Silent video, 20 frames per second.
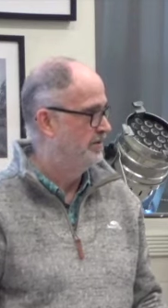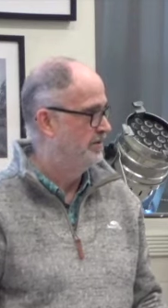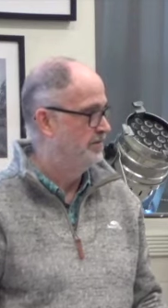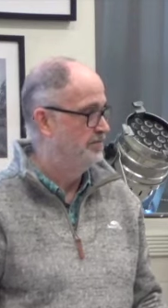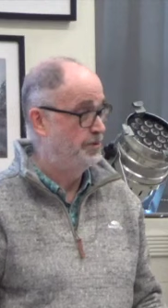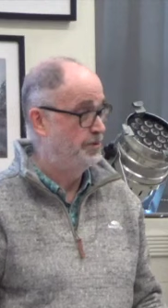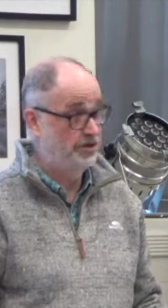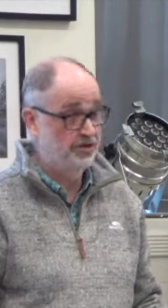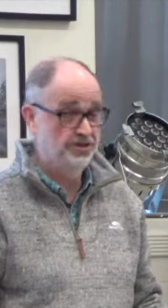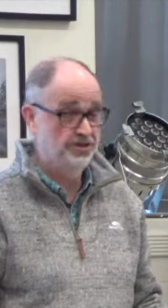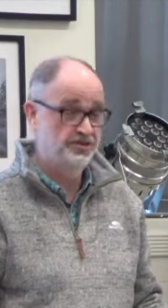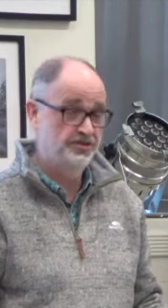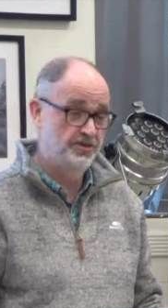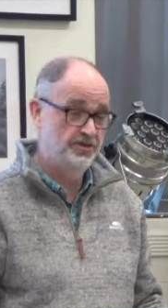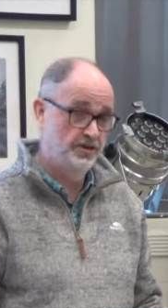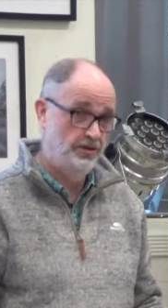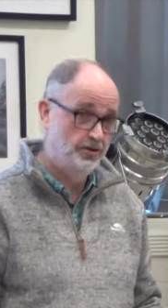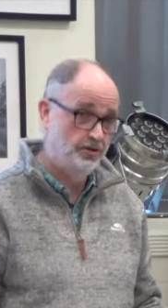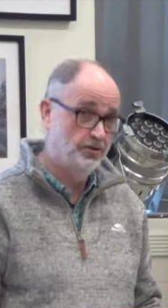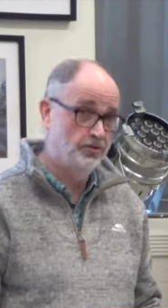Because the
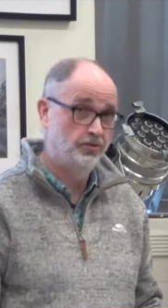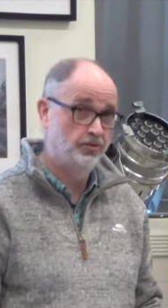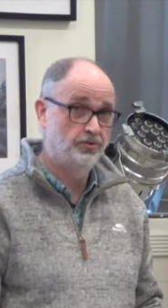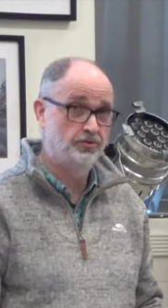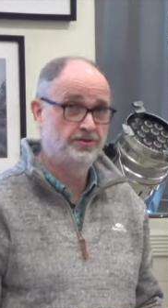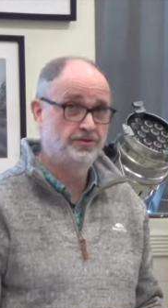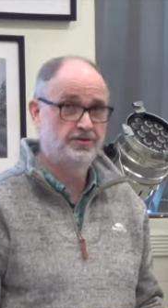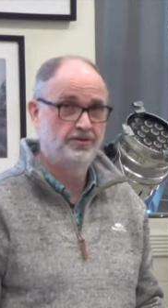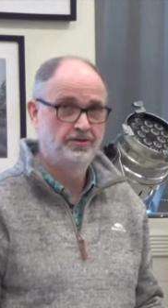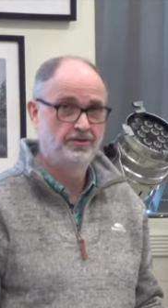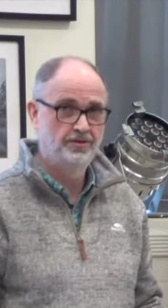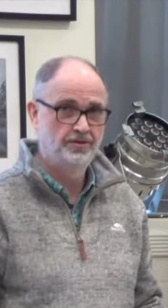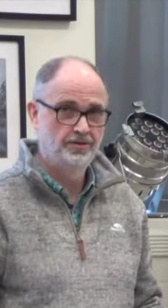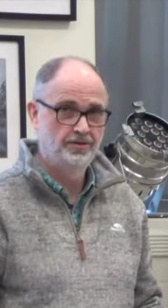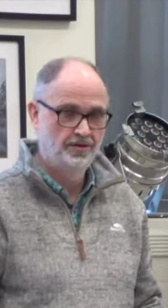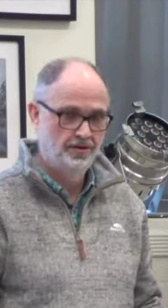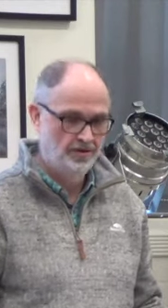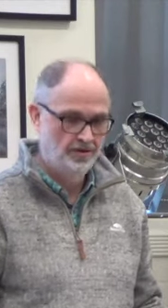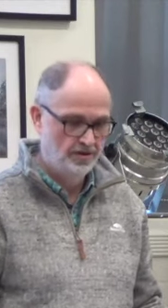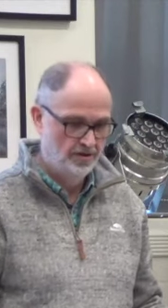Lord
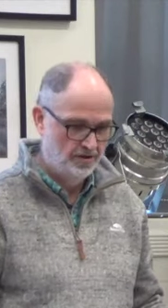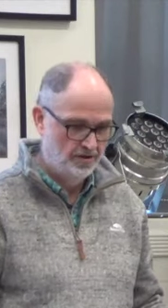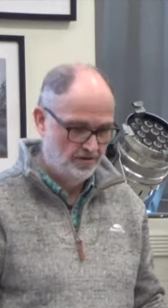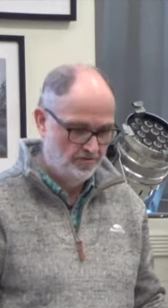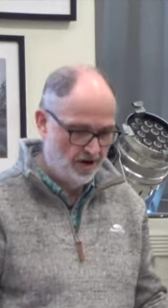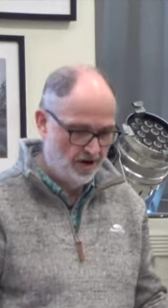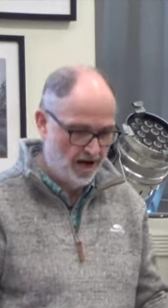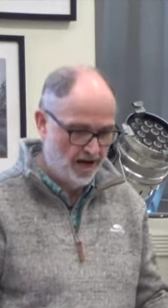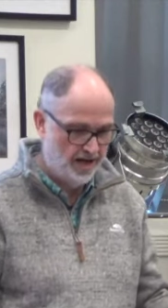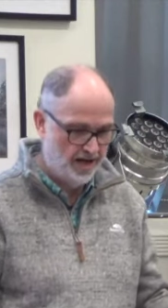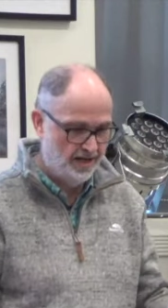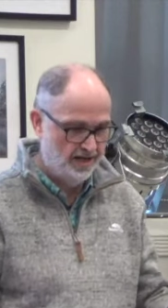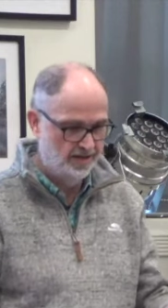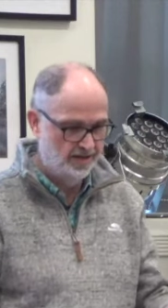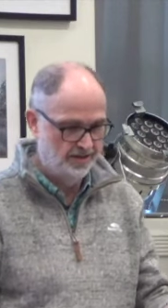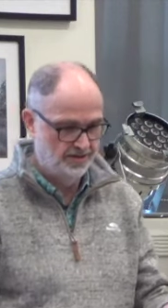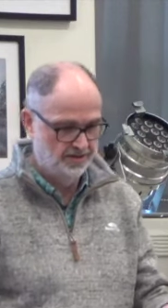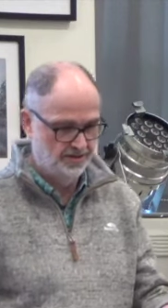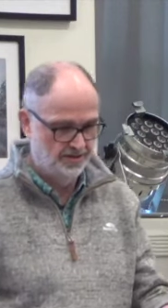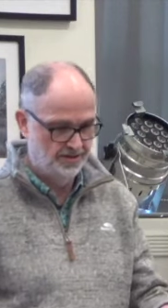
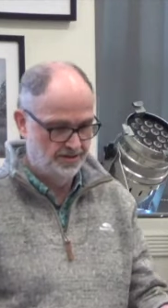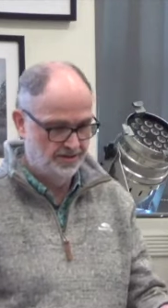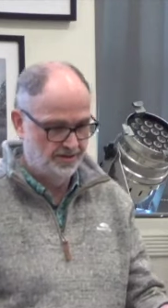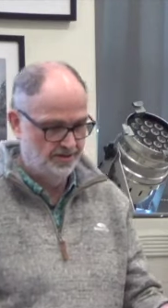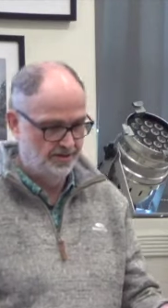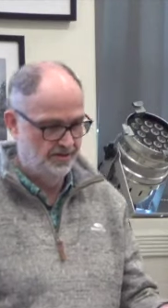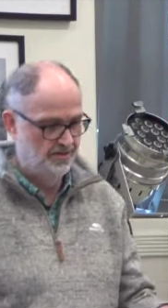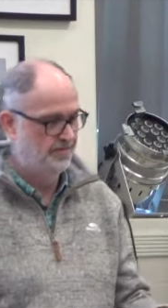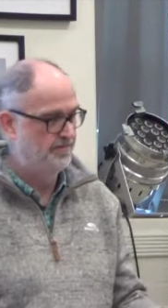reigns.